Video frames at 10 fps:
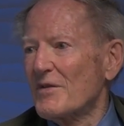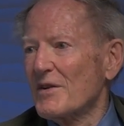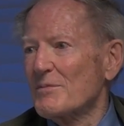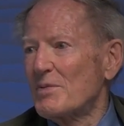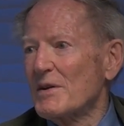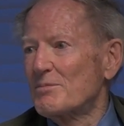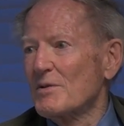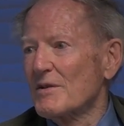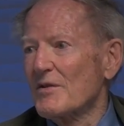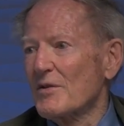the
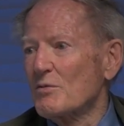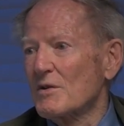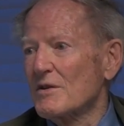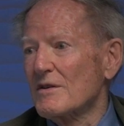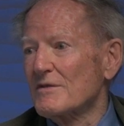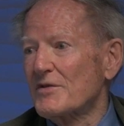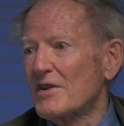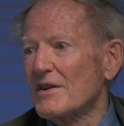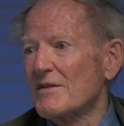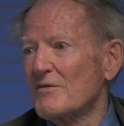people in the world
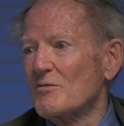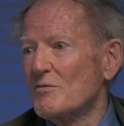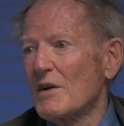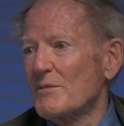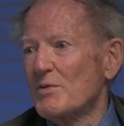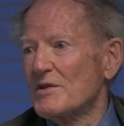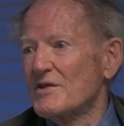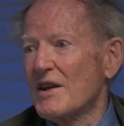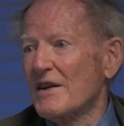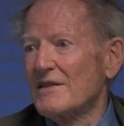to
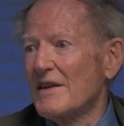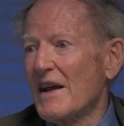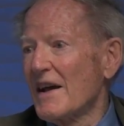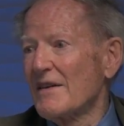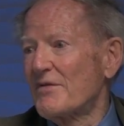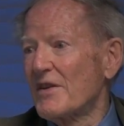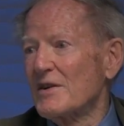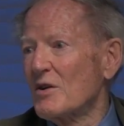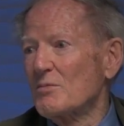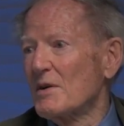represent half the
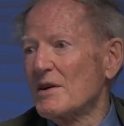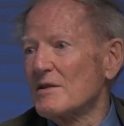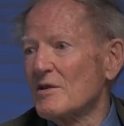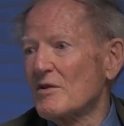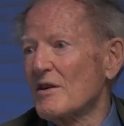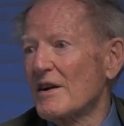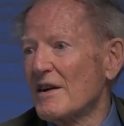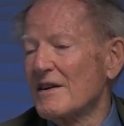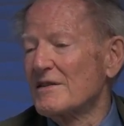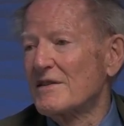Nobel
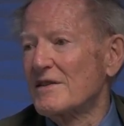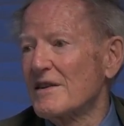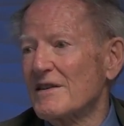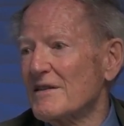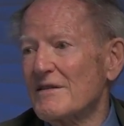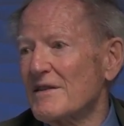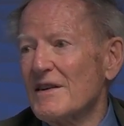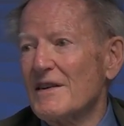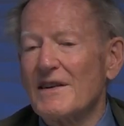laureates and